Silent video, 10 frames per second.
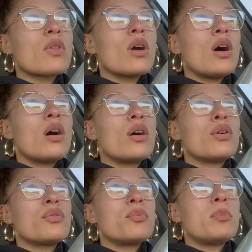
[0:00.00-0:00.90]

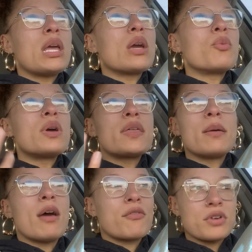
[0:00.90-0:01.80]
of being with him
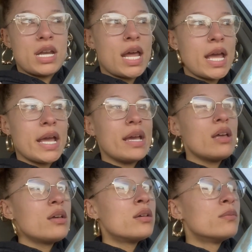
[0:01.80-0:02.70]
every day.
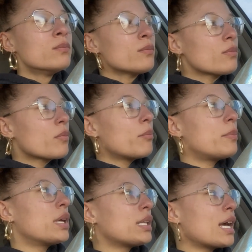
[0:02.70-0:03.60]

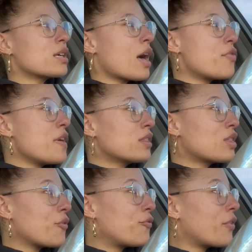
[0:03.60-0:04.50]
But like I think
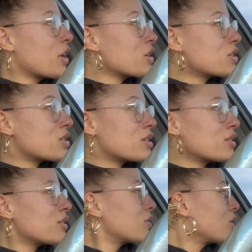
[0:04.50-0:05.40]
the first
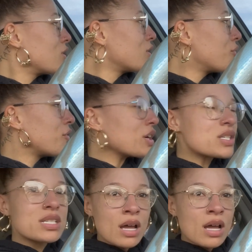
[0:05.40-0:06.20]
the first